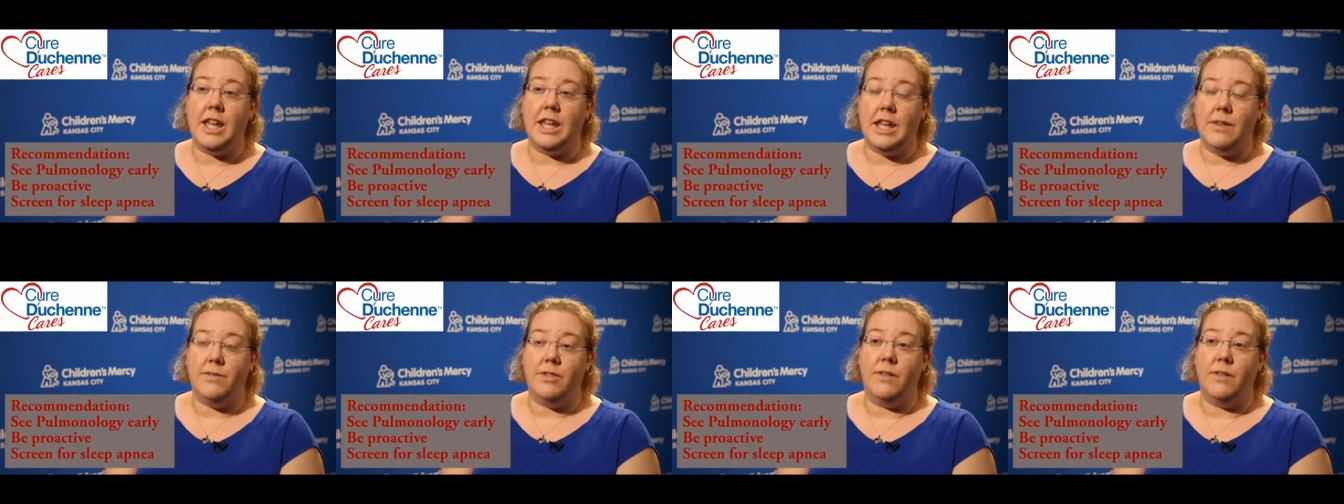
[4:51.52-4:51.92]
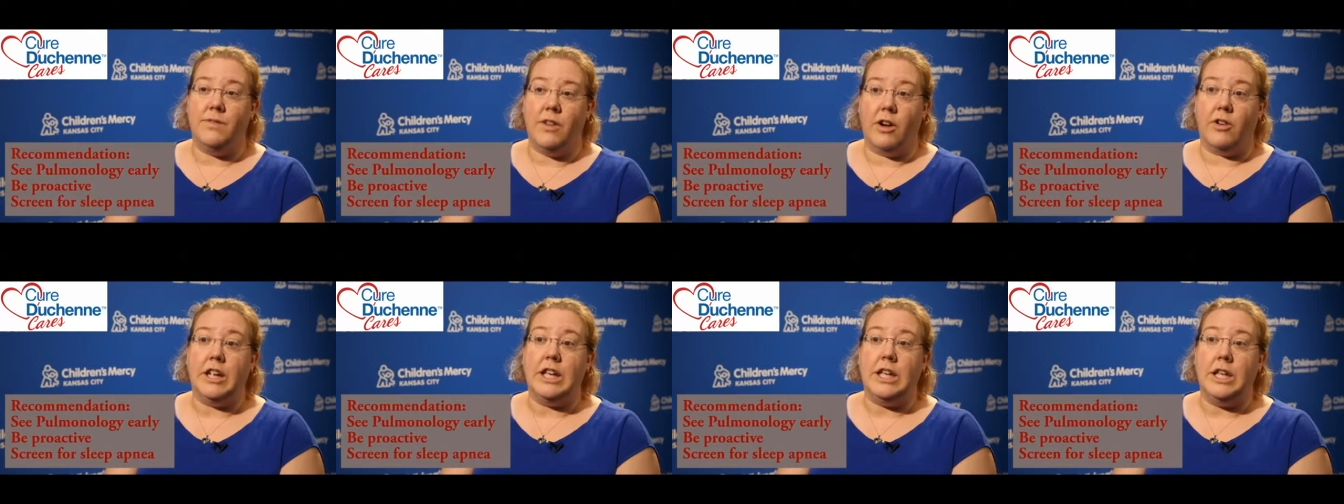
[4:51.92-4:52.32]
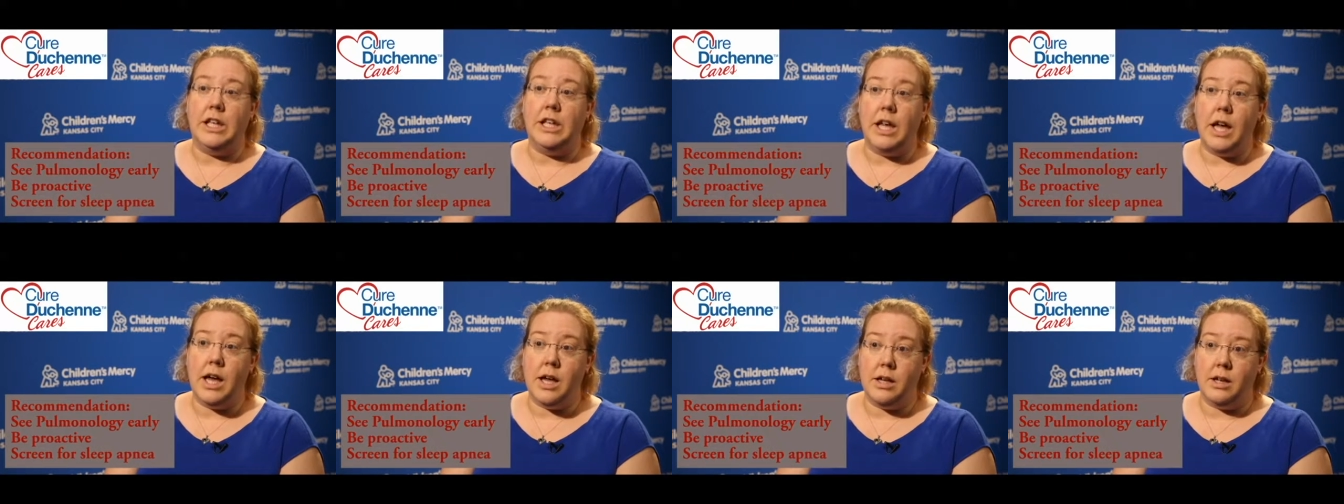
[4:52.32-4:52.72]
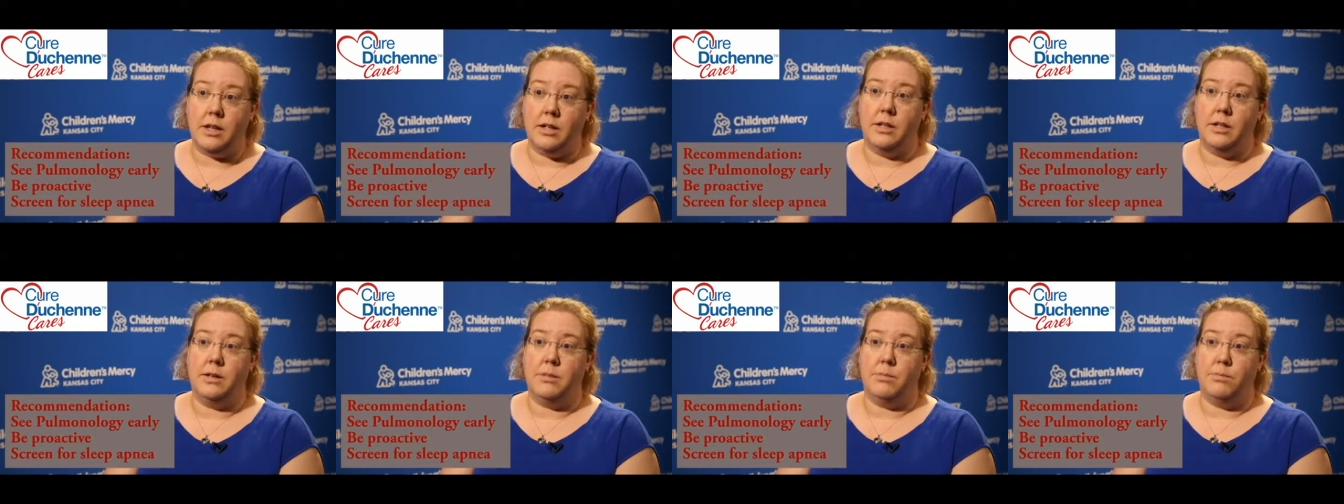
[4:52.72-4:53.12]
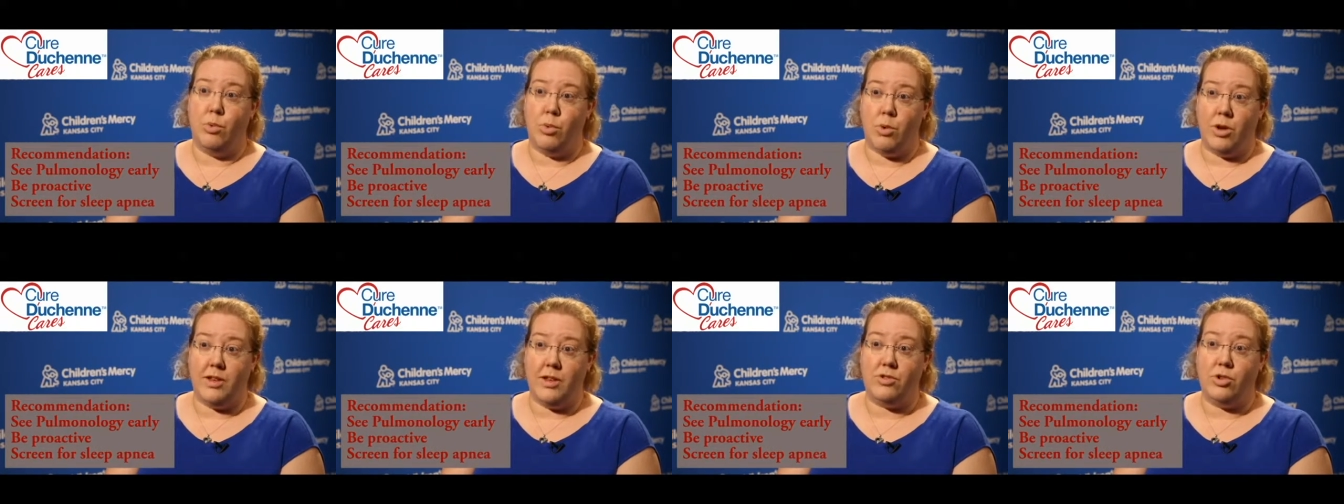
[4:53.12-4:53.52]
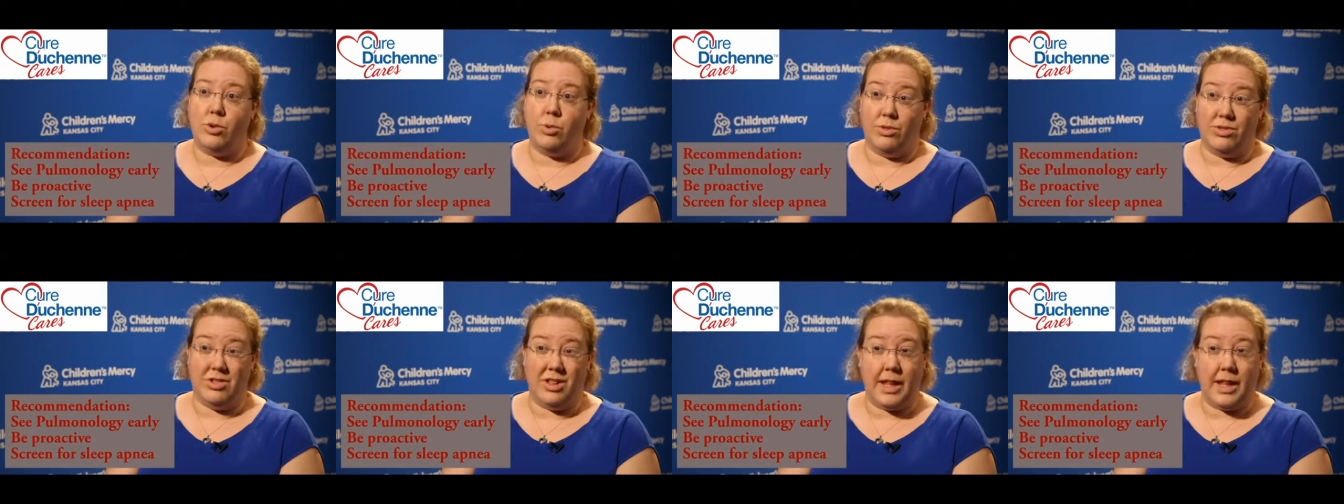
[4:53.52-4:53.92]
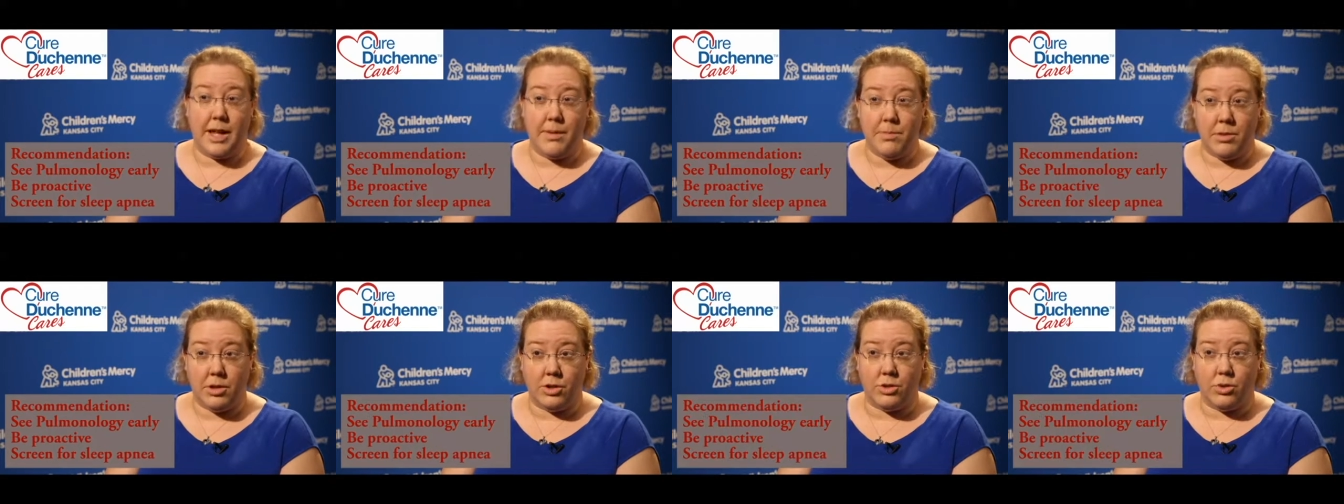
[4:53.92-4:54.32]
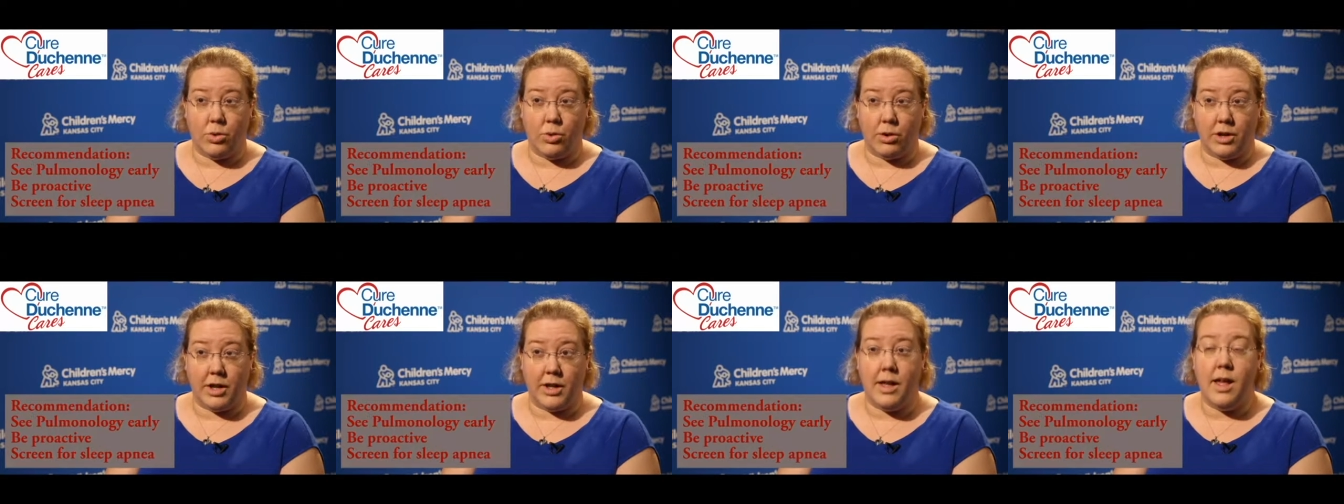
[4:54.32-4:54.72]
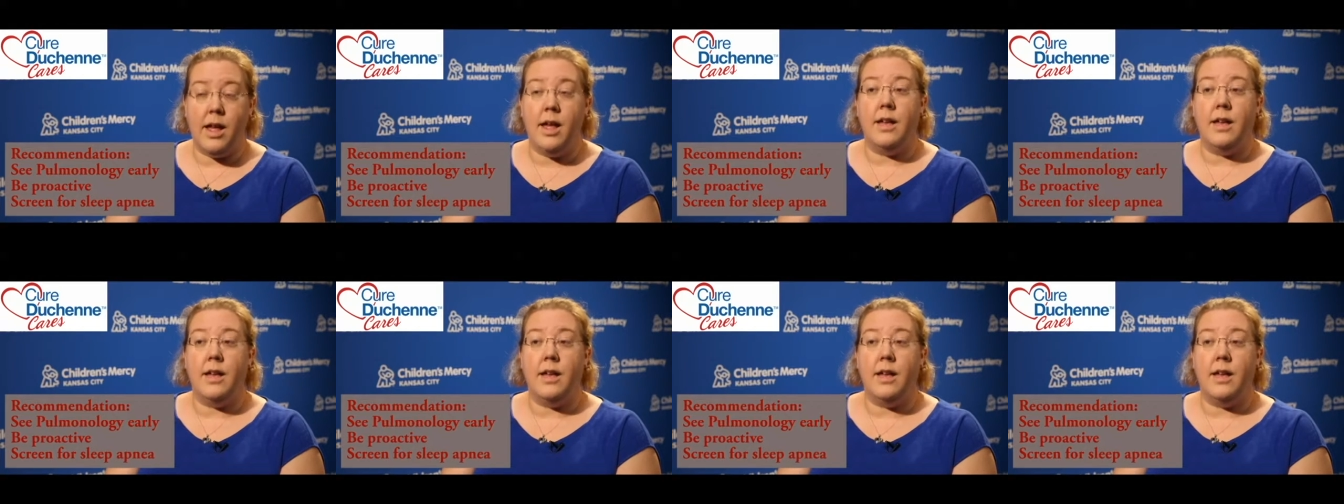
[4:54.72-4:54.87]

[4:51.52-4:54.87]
even in very young boys who are still ambulatory,